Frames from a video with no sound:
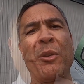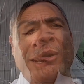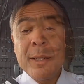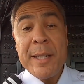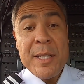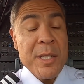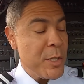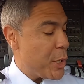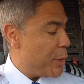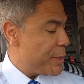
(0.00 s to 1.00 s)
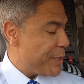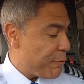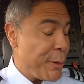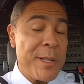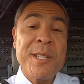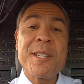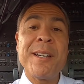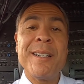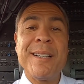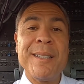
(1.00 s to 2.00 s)
All right guys, so the difference,
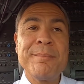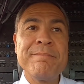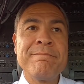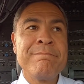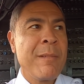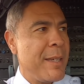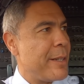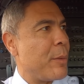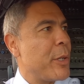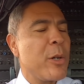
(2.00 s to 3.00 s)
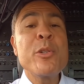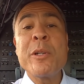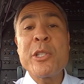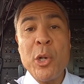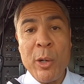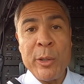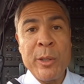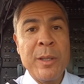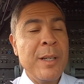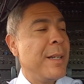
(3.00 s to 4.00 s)
you know, we are doing a charter.
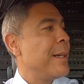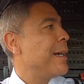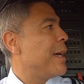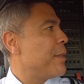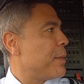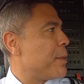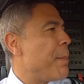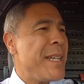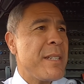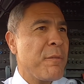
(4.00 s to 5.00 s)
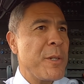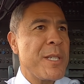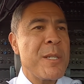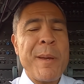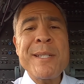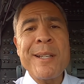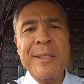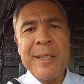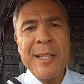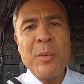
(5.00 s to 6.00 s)
The main difference is
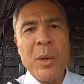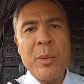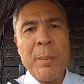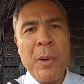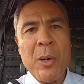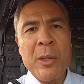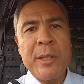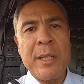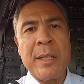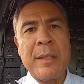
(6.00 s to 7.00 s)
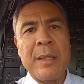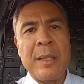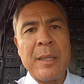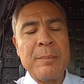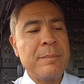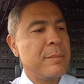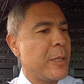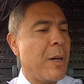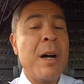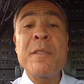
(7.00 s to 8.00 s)
basically kind of where we park and, you
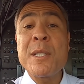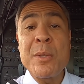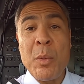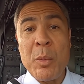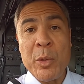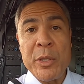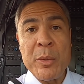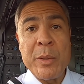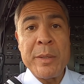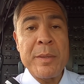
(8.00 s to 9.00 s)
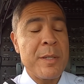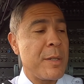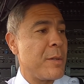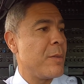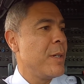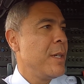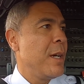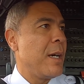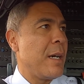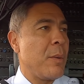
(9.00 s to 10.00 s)
know, obviously what we're doing. So
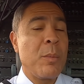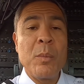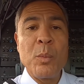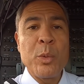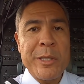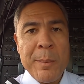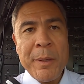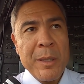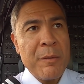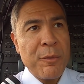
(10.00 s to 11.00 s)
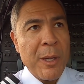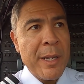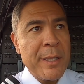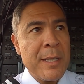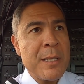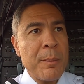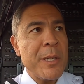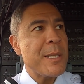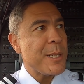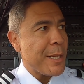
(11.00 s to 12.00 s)
we're typically flying into
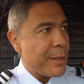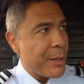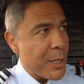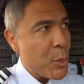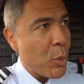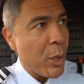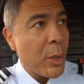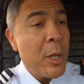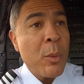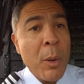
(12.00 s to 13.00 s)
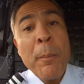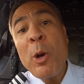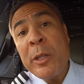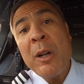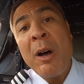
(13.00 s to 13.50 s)
places like this where we're parking